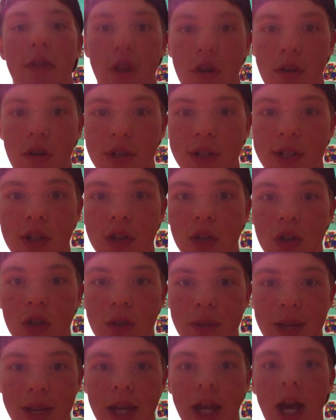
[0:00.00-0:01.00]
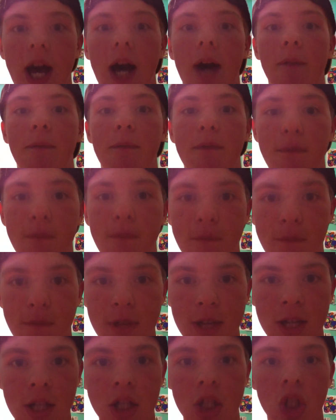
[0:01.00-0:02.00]
there is going to be a
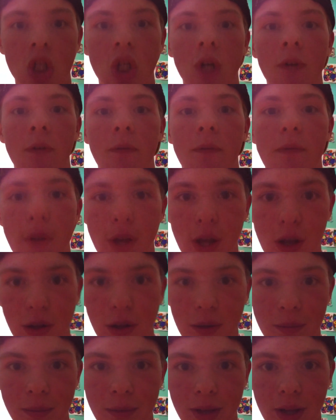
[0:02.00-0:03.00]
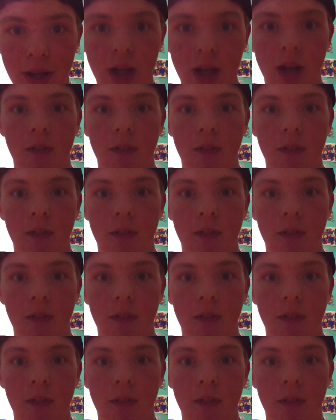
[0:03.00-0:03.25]
feature film